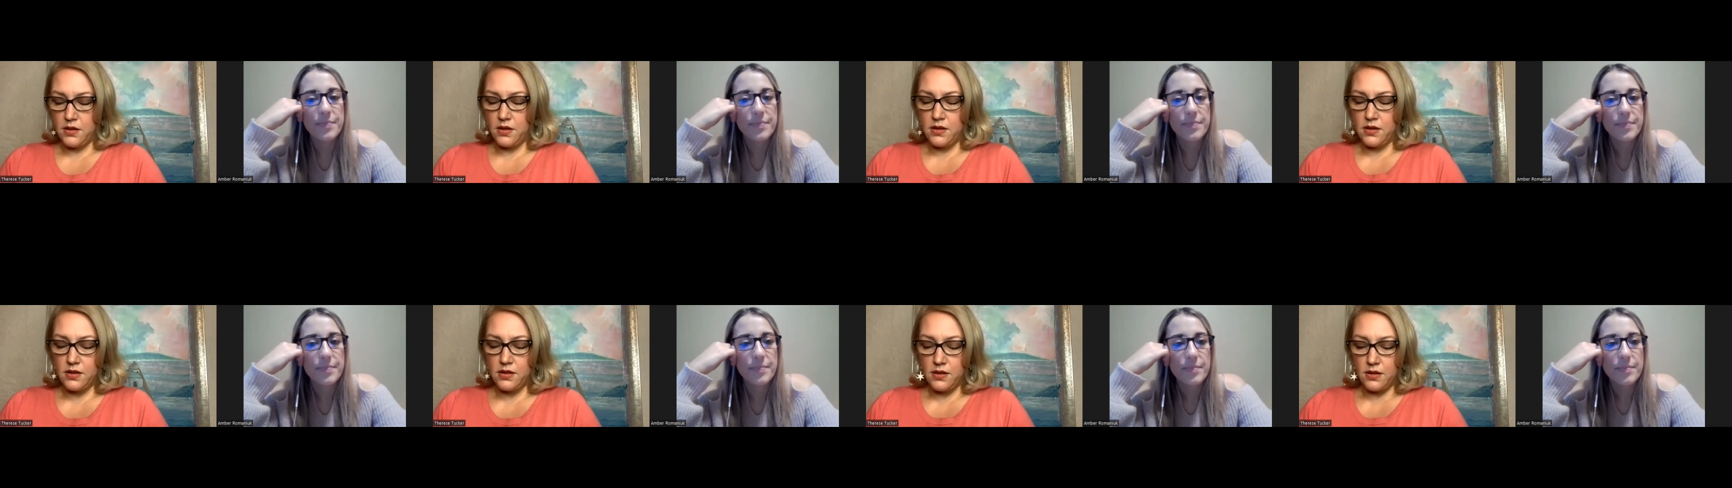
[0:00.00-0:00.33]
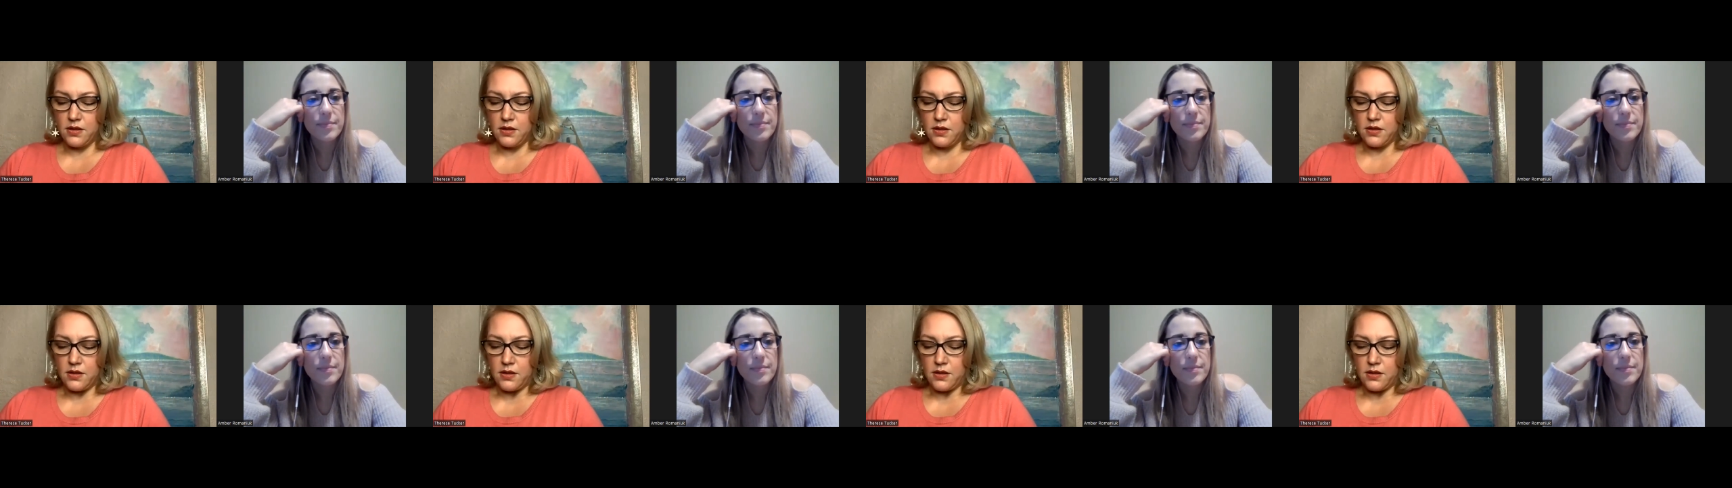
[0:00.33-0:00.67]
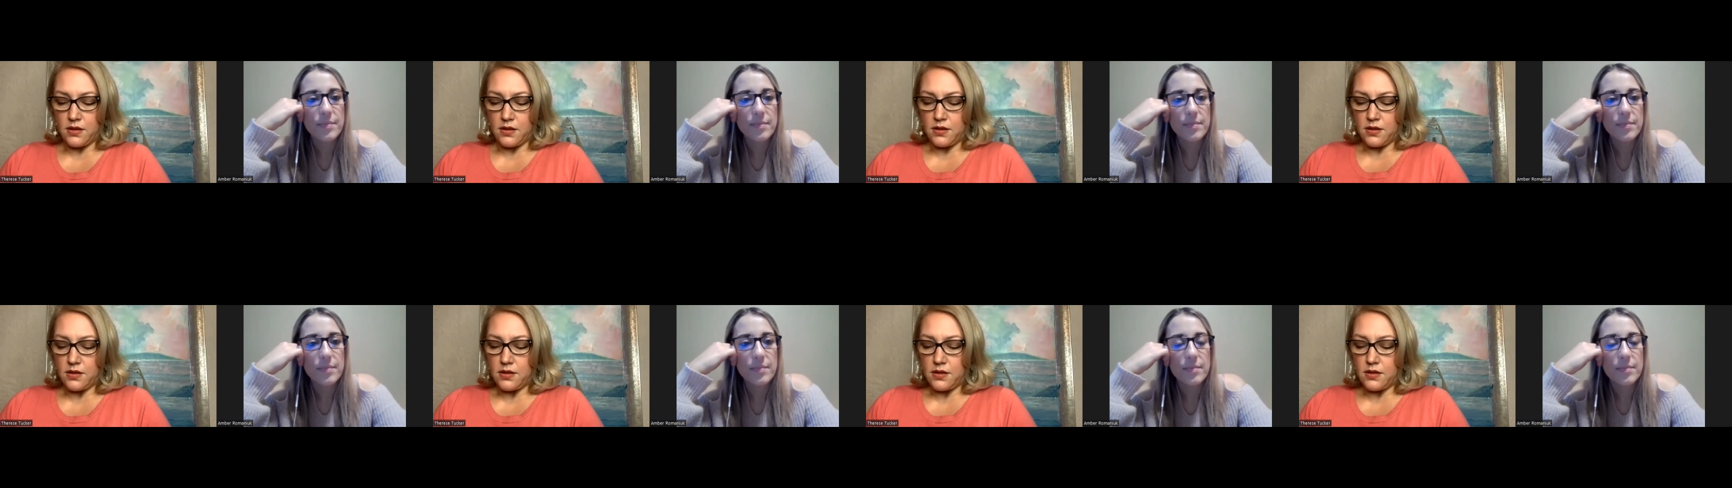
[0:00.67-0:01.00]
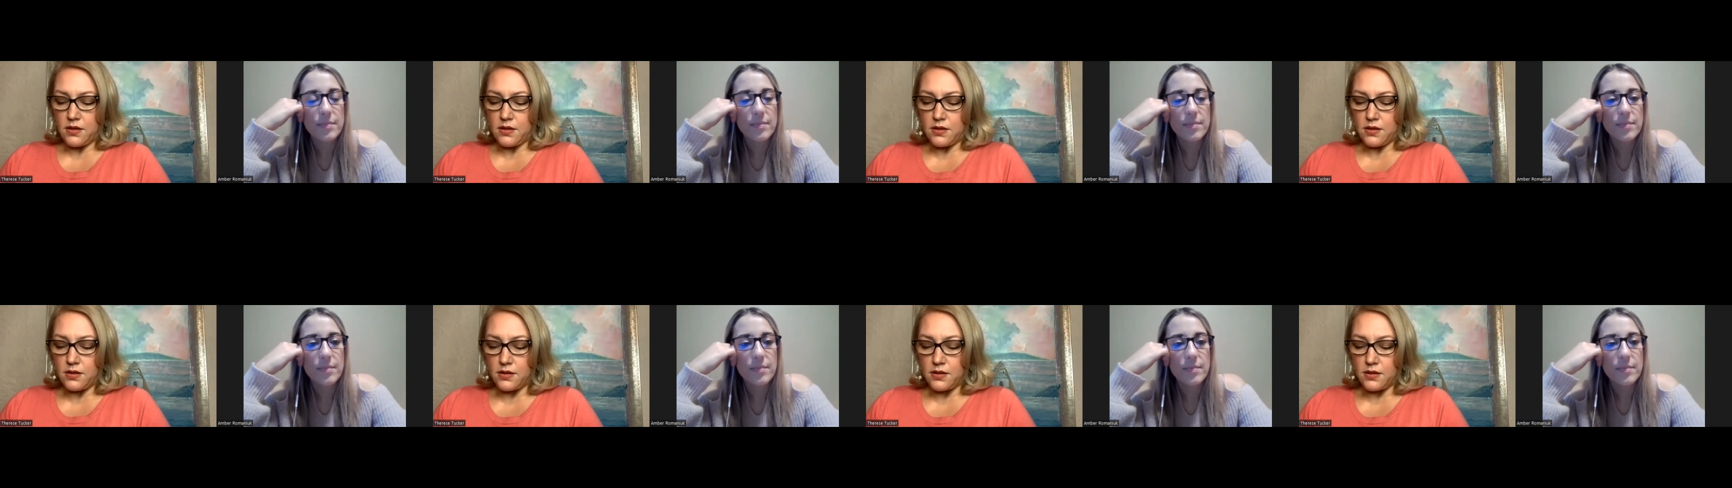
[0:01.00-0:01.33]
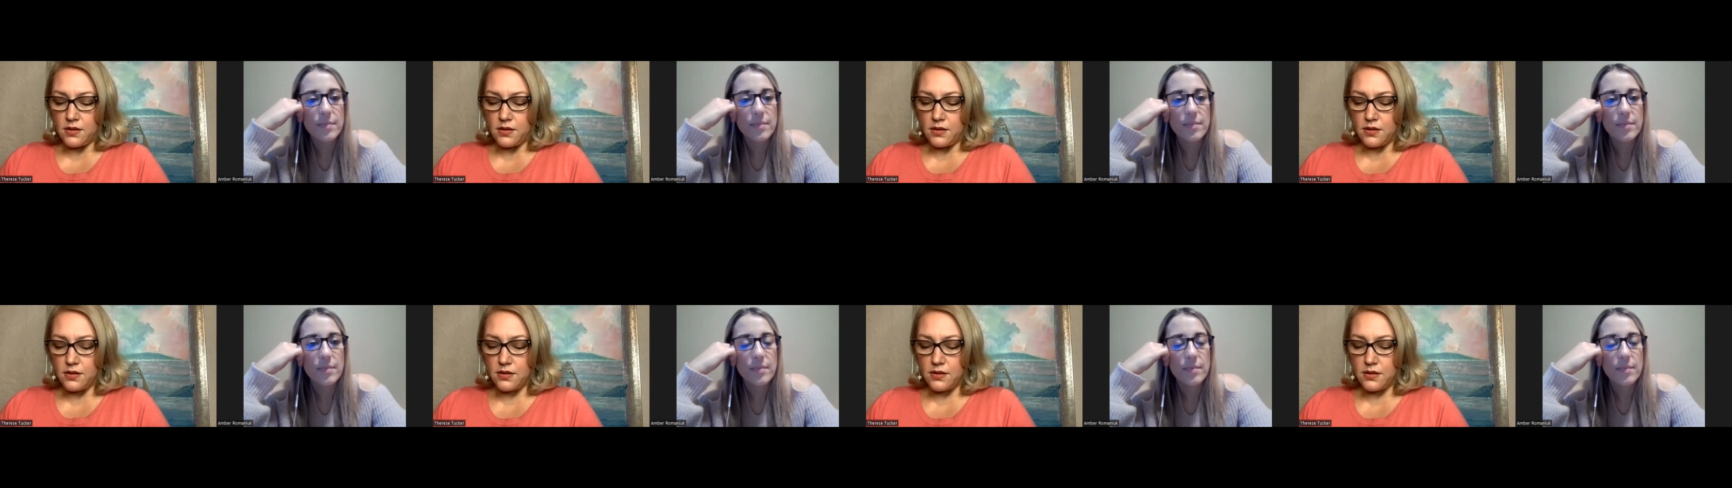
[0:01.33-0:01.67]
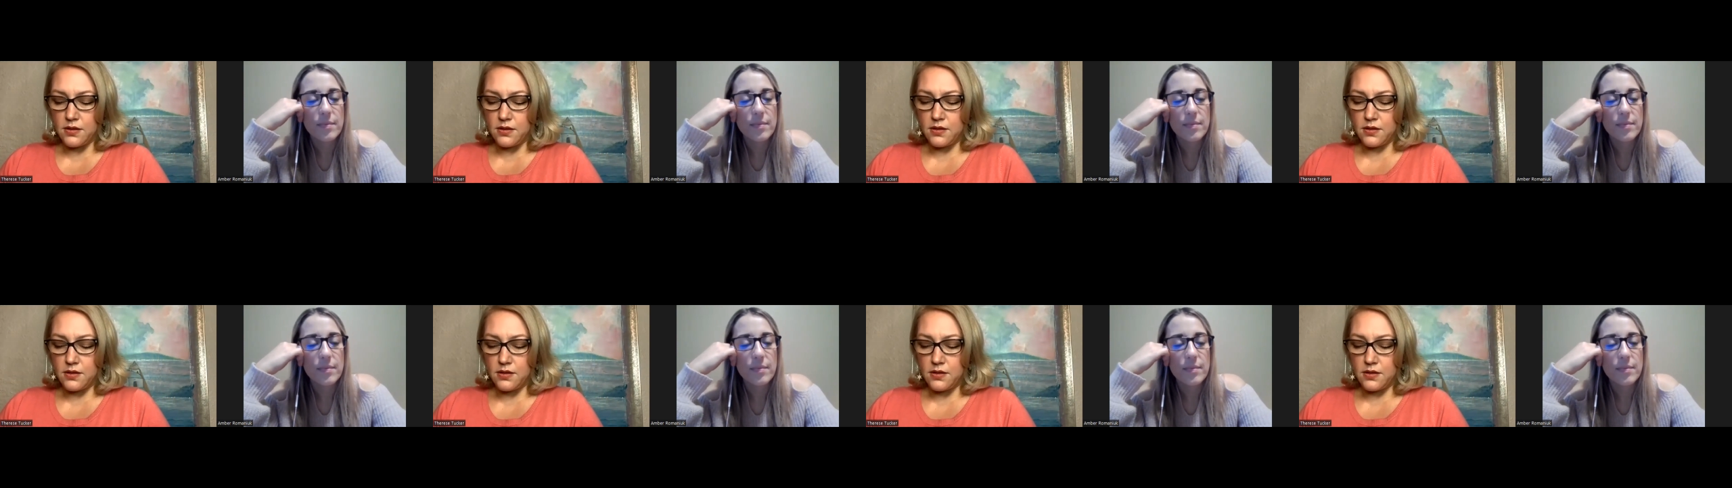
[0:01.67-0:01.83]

(silence)